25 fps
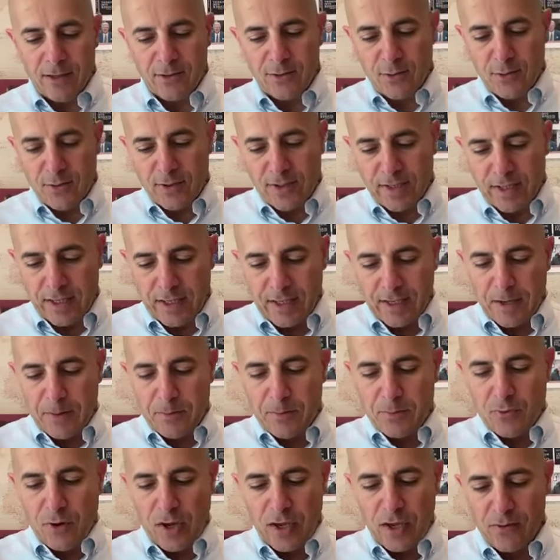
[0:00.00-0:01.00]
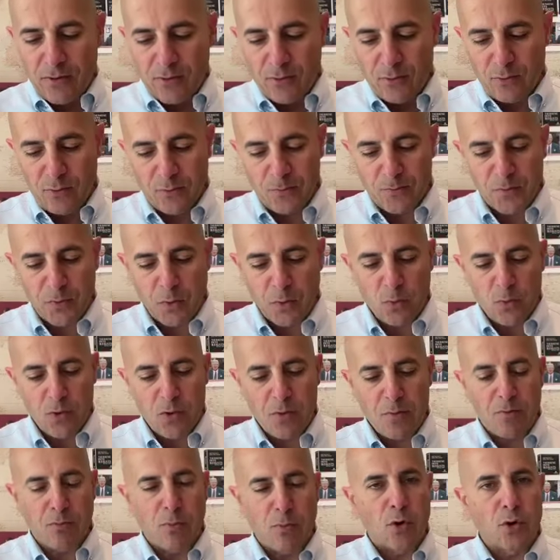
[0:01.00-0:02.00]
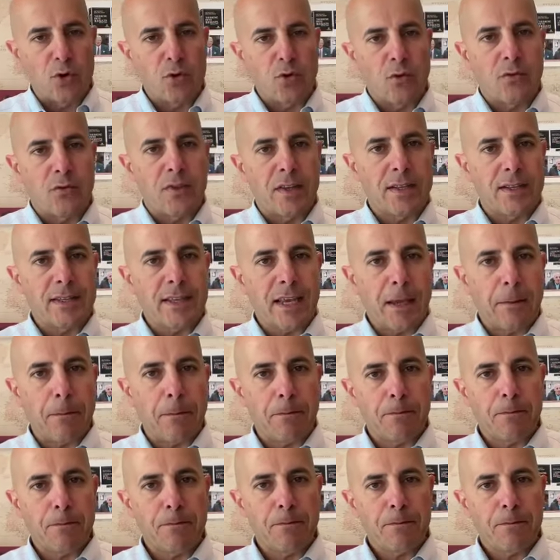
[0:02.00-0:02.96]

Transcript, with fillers: to seek a breakthrough with more of the same?